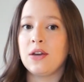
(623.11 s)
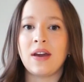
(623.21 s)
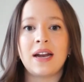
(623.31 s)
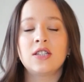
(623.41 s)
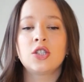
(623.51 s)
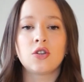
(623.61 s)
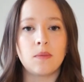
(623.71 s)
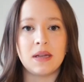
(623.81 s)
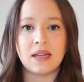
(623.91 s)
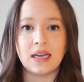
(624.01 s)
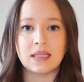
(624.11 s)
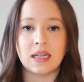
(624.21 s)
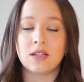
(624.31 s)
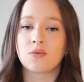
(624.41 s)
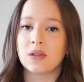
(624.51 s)
You can add it to so many things,
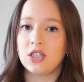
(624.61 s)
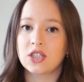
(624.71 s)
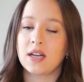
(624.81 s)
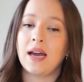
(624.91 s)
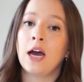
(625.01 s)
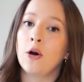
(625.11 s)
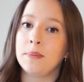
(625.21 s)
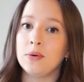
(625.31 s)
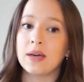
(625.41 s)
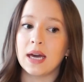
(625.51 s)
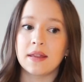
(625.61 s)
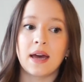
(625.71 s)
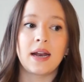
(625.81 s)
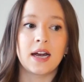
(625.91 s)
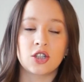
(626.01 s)
and it's really just gonna help you get
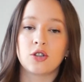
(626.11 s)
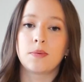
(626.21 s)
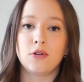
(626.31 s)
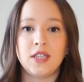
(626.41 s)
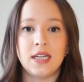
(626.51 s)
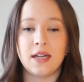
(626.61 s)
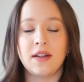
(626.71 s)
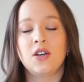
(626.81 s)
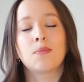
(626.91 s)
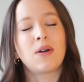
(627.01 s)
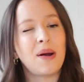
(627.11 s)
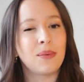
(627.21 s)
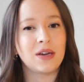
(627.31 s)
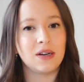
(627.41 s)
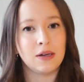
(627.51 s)
that extra protein in that you're probably
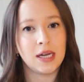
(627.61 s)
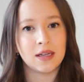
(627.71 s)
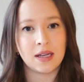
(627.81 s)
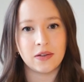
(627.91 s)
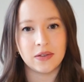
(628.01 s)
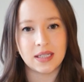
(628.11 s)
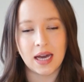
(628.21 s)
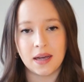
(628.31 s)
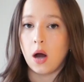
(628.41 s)
gonna need at the end of the day.